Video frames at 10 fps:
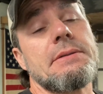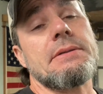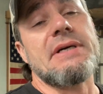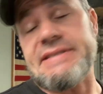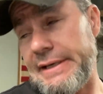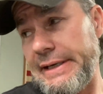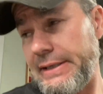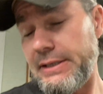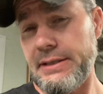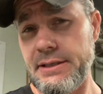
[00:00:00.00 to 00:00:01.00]
I tell you.
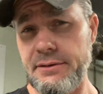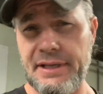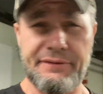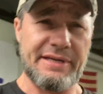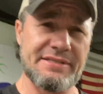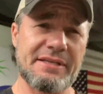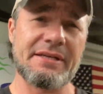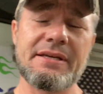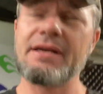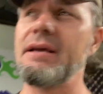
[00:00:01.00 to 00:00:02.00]
Well, anyways,
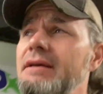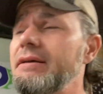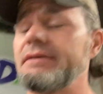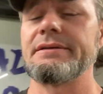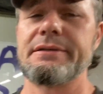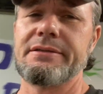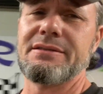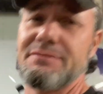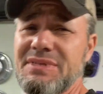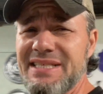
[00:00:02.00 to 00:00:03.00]

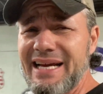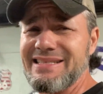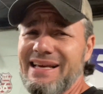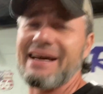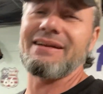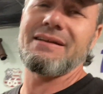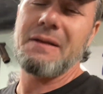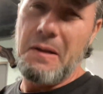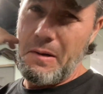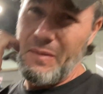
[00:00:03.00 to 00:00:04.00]
besides that,
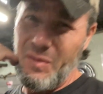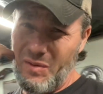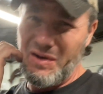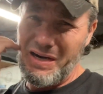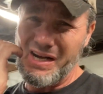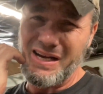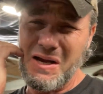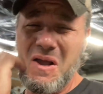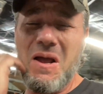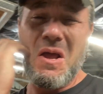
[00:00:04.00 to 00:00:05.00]
we were
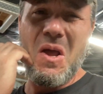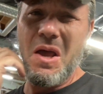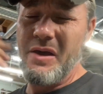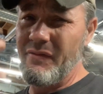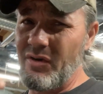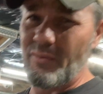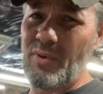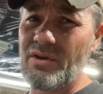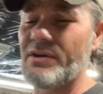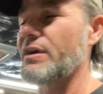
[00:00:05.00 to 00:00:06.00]

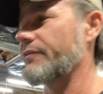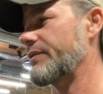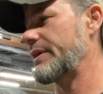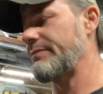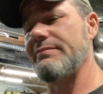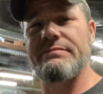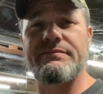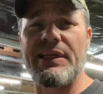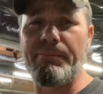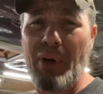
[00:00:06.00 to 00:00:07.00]
pulling off
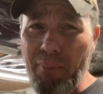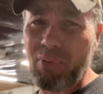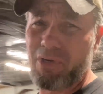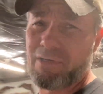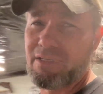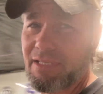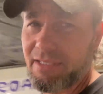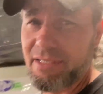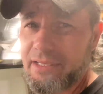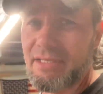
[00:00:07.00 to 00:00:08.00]
that bumper,
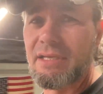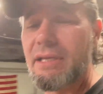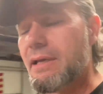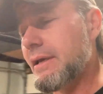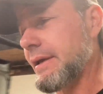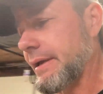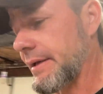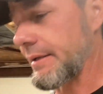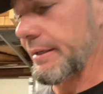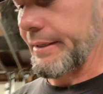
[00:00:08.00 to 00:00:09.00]

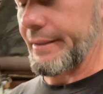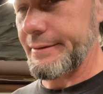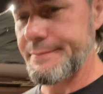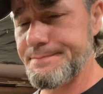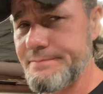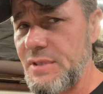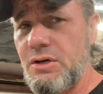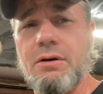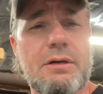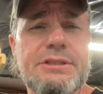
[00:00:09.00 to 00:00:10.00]
and
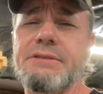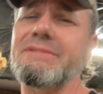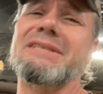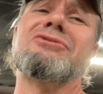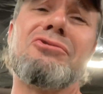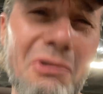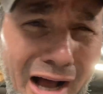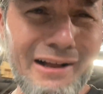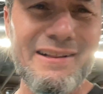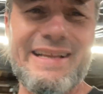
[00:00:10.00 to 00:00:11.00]
she was a
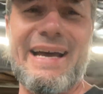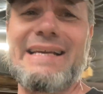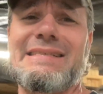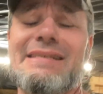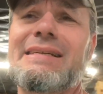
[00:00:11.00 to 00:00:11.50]
struggle, guys.